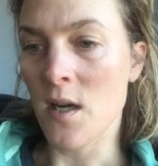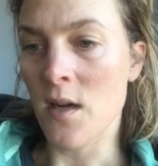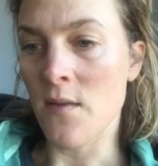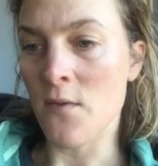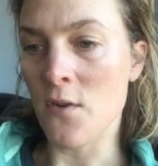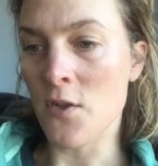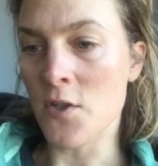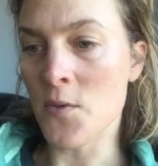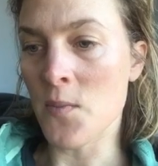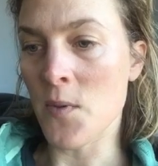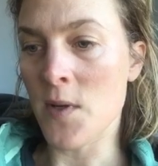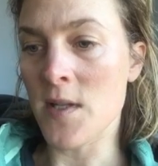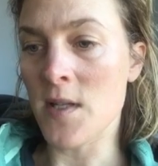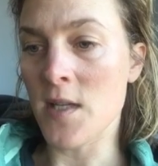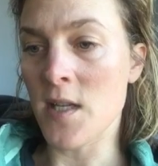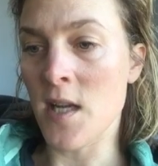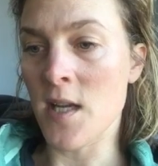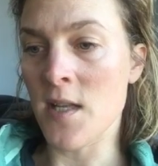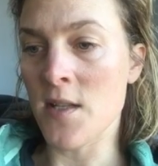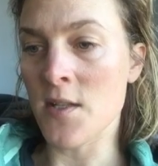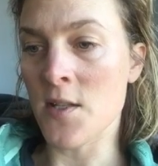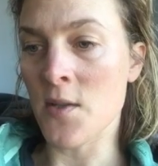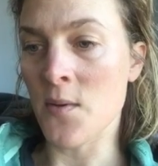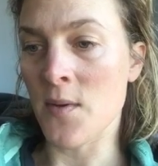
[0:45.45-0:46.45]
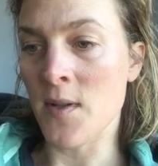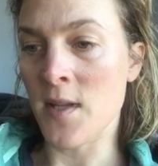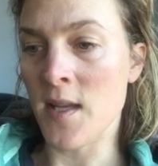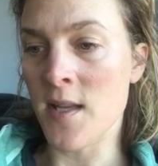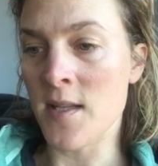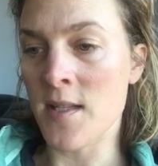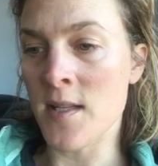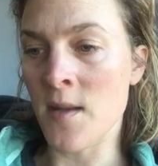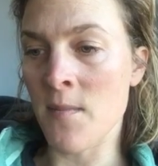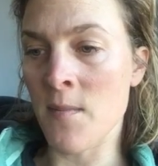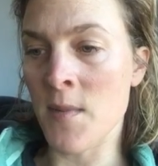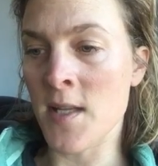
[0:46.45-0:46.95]
I've lost weight again, so I
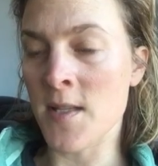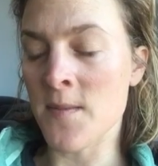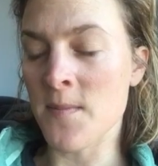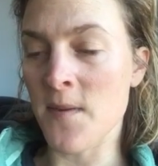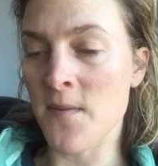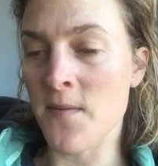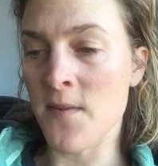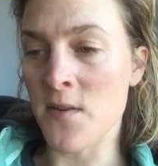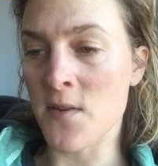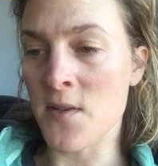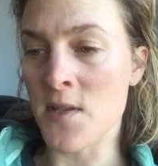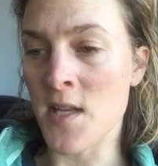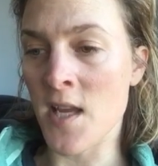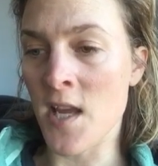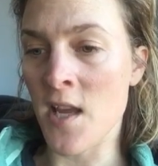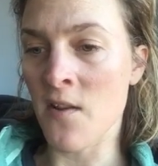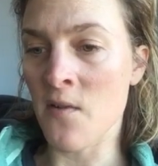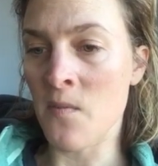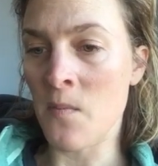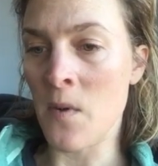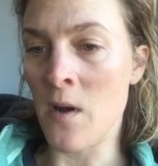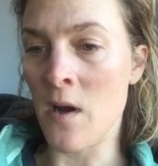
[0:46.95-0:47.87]
guess that makes me feel safe,